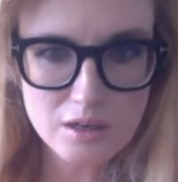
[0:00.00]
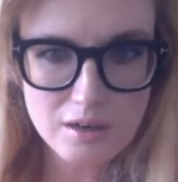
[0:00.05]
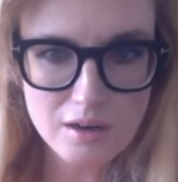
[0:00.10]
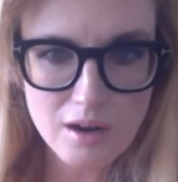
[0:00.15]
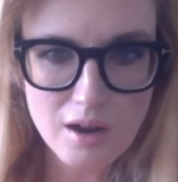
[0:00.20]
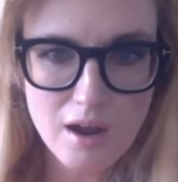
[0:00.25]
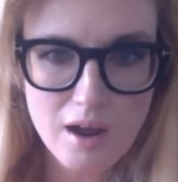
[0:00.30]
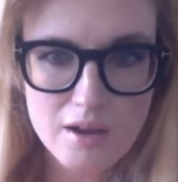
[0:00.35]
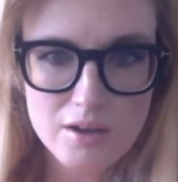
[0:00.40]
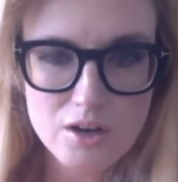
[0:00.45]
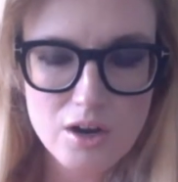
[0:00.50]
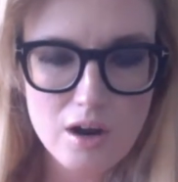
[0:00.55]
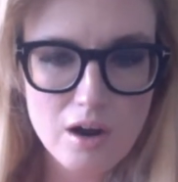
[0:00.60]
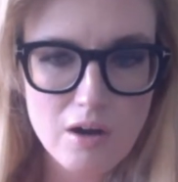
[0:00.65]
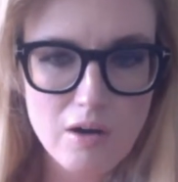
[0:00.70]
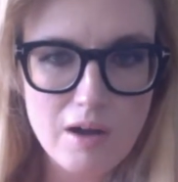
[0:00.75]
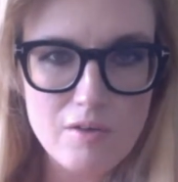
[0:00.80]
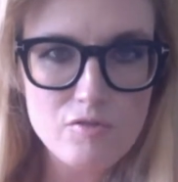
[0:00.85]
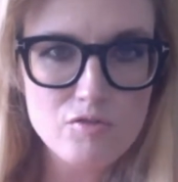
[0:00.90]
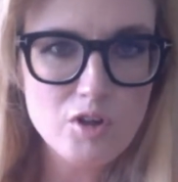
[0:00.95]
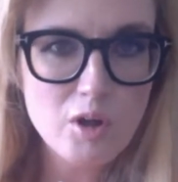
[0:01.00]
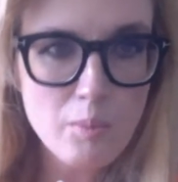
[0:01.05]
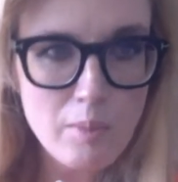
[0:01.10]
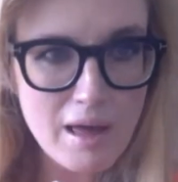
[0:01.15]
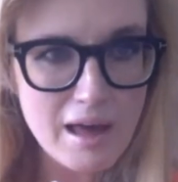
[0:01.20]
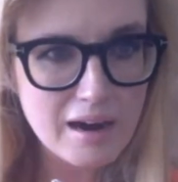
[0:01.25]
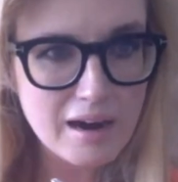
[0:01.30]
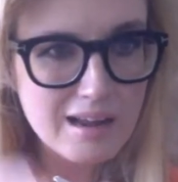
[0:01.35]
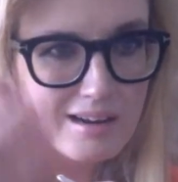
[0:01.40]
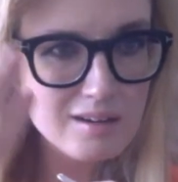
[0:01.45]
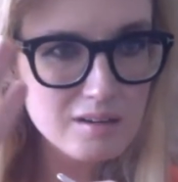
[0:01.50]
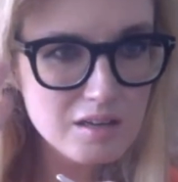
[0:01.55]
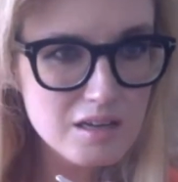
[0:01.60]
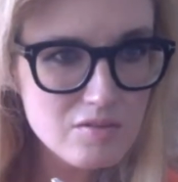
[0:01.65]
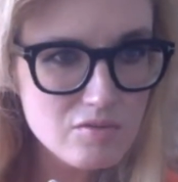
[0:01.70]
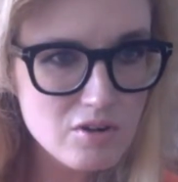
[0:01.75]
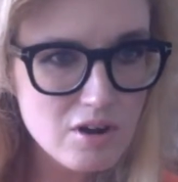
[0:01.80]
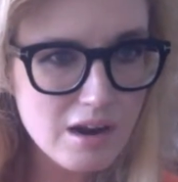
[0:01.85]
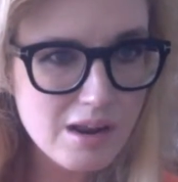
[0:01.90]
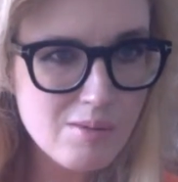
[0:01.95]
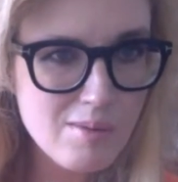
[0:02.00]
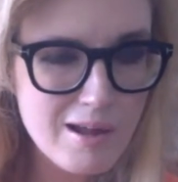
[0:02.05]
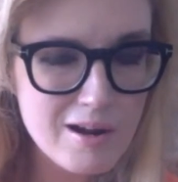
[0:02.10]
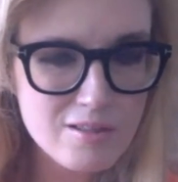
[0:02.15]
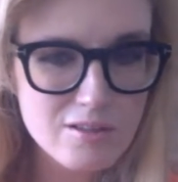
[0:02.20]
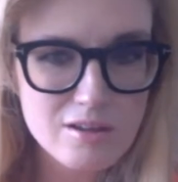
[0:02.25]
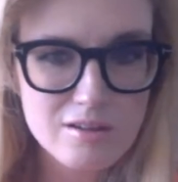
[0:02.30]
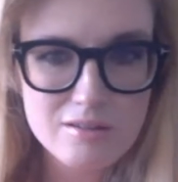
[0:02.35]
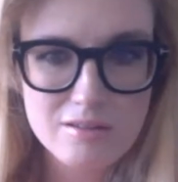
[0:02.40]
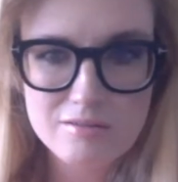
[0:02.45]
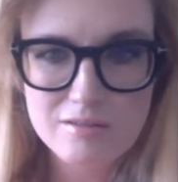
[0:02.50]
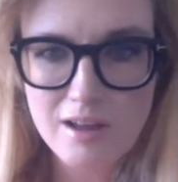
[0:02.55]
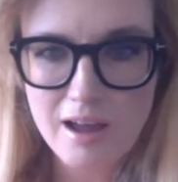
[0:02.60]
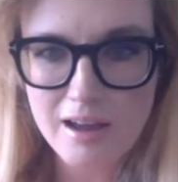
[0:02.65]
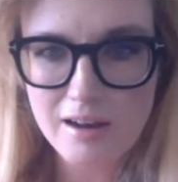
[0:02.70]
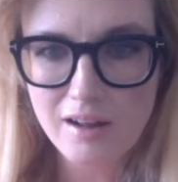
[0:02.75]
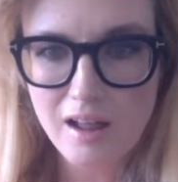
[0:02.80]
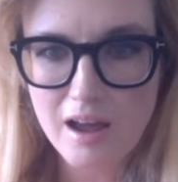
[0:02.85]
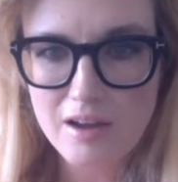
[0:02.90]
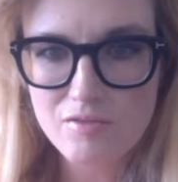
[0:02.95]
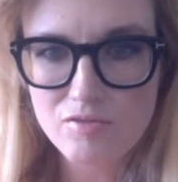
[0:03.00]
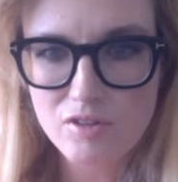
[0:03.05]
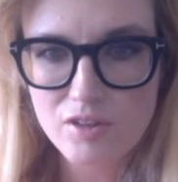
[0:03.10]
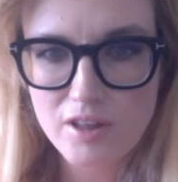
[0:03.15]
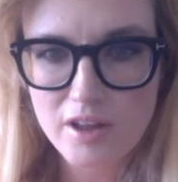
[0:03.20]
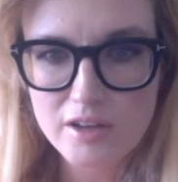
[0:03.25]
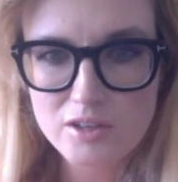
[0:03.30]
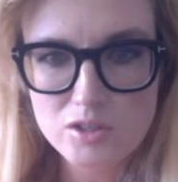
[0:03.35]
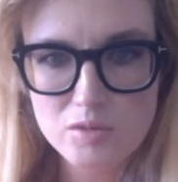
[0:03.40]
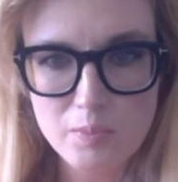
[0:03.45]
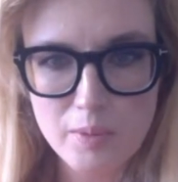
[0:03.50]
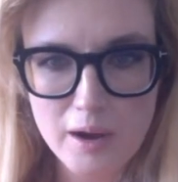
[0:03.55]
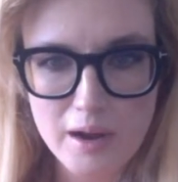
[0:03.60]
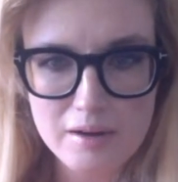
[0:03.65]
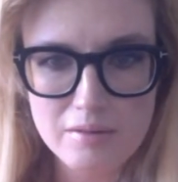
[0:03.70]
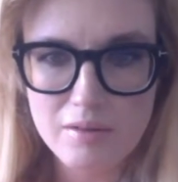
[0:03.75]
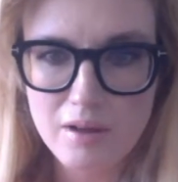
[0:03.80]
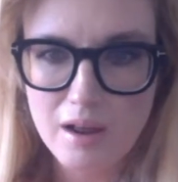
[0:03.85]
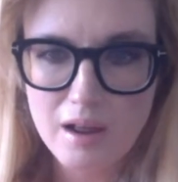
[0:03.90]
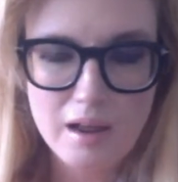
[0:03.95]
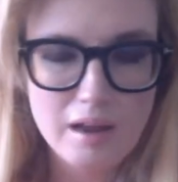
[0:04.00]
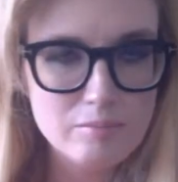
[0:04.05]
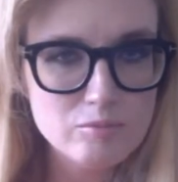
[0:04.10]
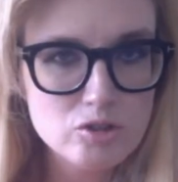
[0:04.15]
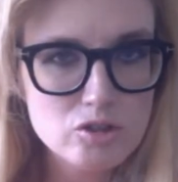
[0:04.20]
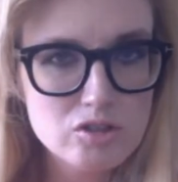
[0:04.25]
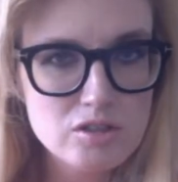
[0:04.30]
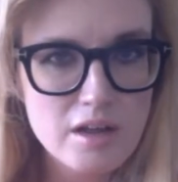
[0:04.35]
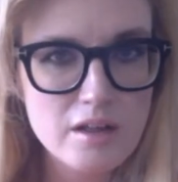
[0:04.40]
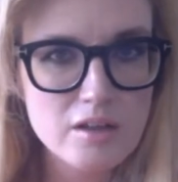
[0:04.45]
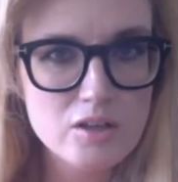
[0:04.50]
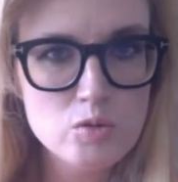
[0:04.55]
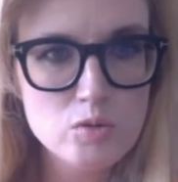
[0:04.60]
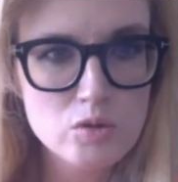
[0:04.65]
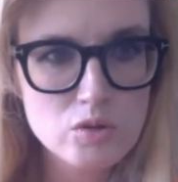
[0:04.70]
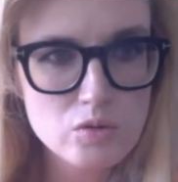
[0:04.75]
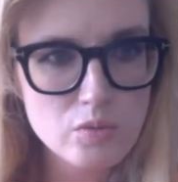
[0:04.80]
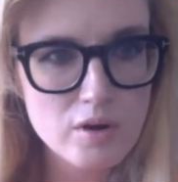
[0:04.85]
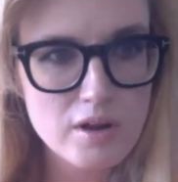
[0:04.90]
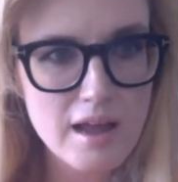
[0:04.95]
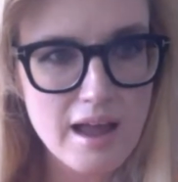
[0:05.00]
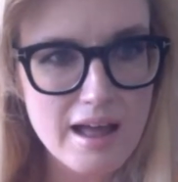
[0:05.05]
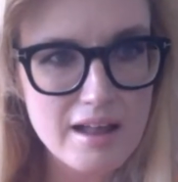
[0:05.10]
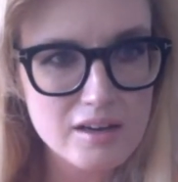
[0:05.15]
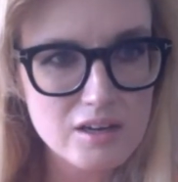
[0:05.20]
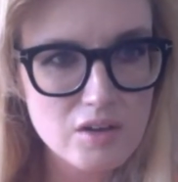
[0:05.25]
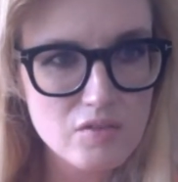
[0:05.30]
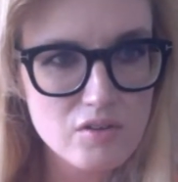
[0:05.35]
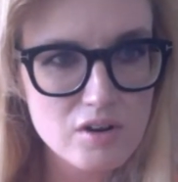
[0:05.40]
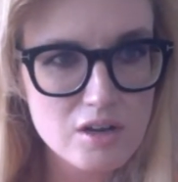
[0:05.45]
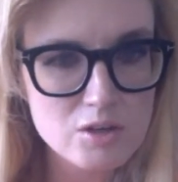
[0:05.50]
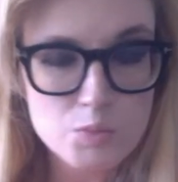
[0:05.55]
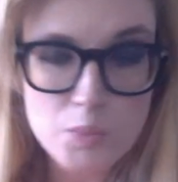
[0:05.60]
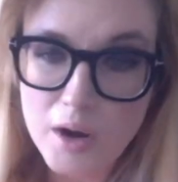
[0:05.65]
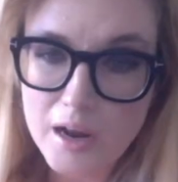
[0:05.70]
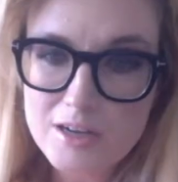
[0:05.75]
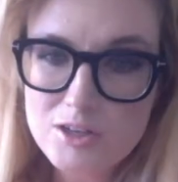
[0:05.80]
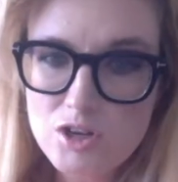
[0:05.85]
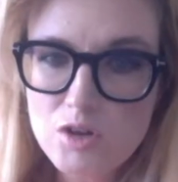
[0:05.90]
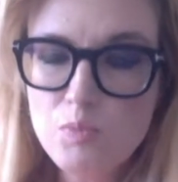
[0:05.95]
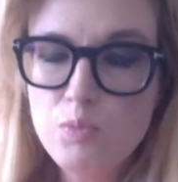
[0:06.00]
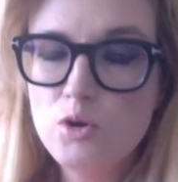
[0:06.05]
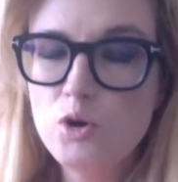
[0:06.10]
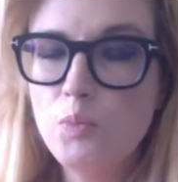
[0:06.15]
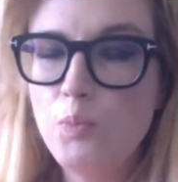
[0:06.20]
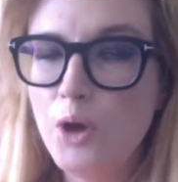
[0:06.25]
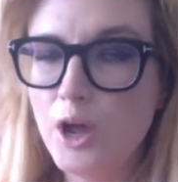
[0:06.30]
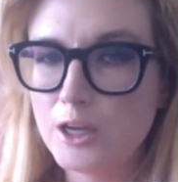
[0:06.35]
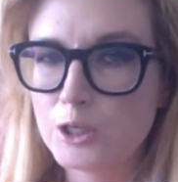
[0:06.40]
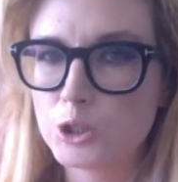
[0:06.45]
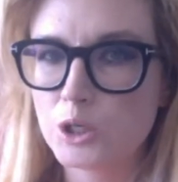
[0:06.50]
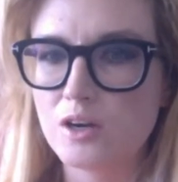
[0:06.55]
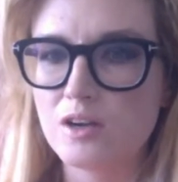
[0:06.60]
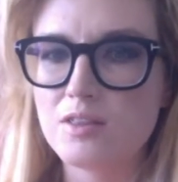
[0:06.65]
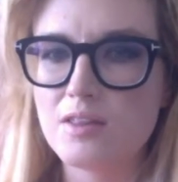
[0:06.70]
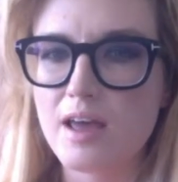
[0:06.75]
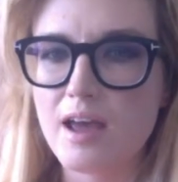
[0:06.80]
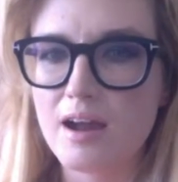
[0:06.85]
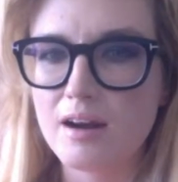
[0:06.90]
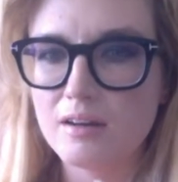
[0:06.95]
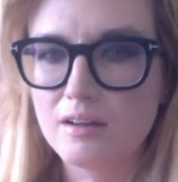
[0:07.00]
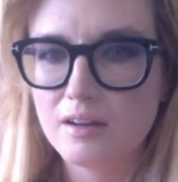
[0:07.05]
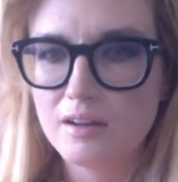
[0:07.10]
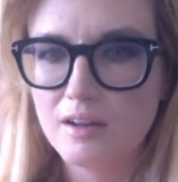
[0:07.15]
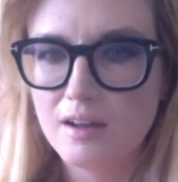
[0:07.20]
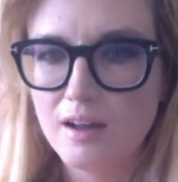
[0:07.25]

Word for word: And you know, I feel bad I had to leave her name out of the headline for this, but I'm just telling you what the reality of it is. But I did put her picture in there.